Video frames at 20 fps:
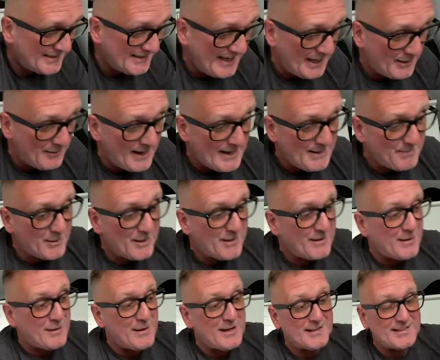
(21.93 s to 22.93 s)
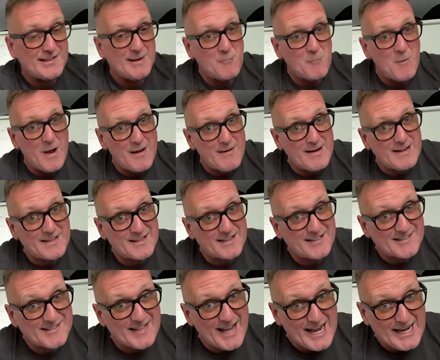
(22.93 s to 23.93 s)
Now, anybody that thinks I'm wearing the
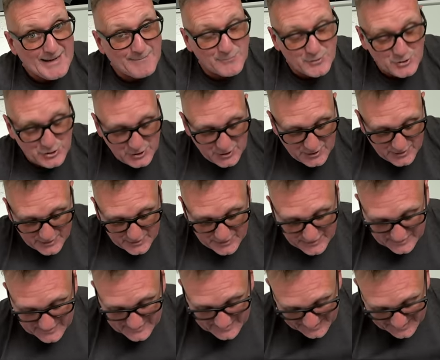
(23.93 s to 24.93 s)
same shirt